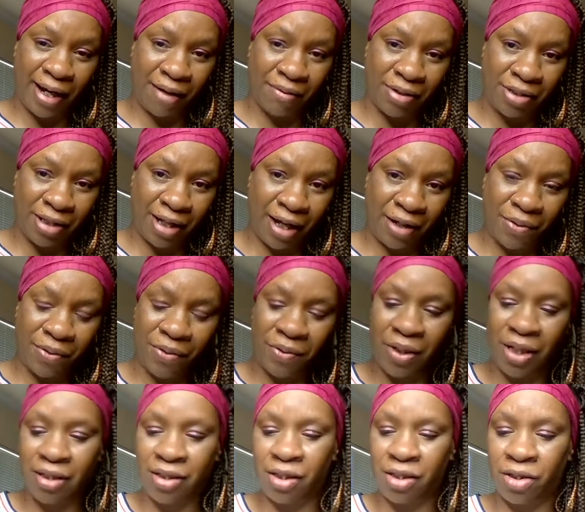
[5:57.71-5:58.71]
I was like, oh,
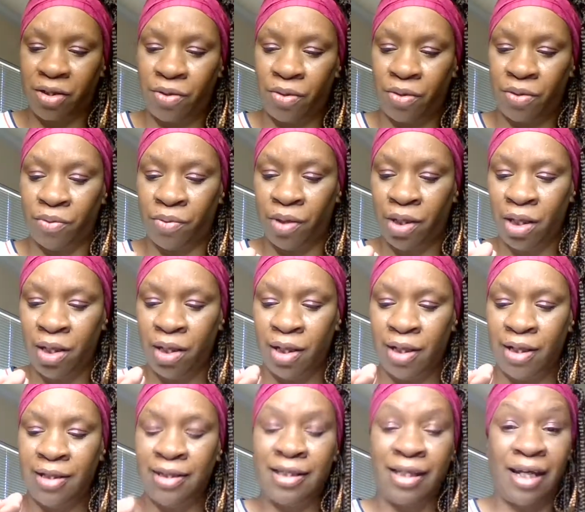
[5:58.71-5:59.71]
this is cool.
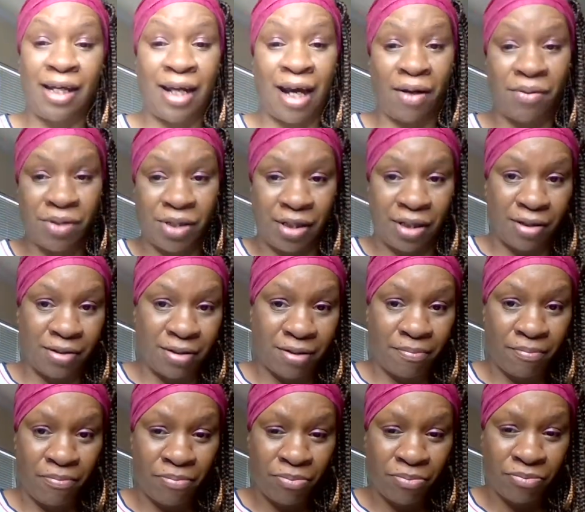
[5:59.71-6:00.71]
10 ounces.
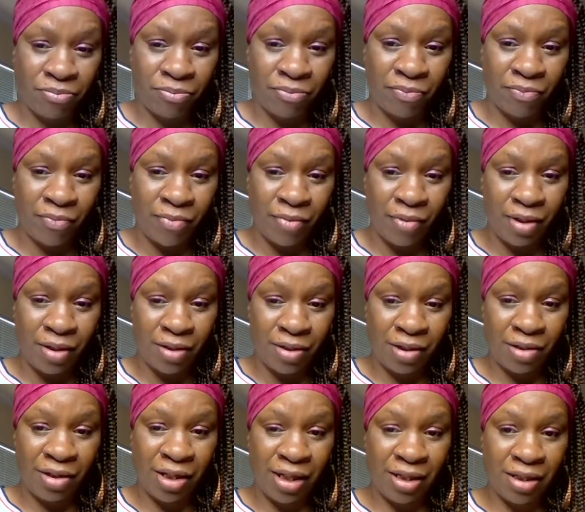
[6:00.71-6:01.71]

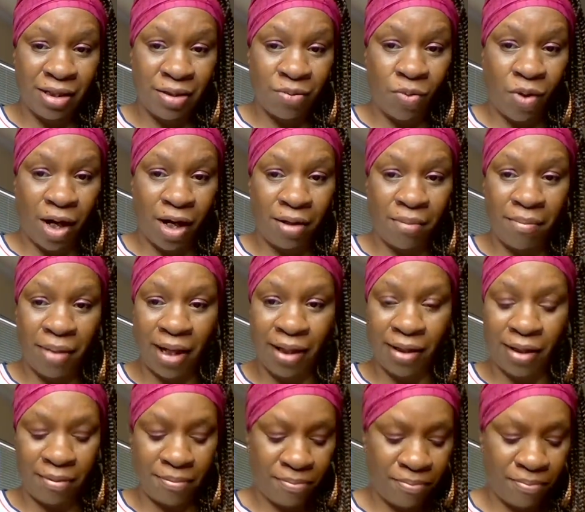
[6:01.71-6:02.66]
So this is watermelon.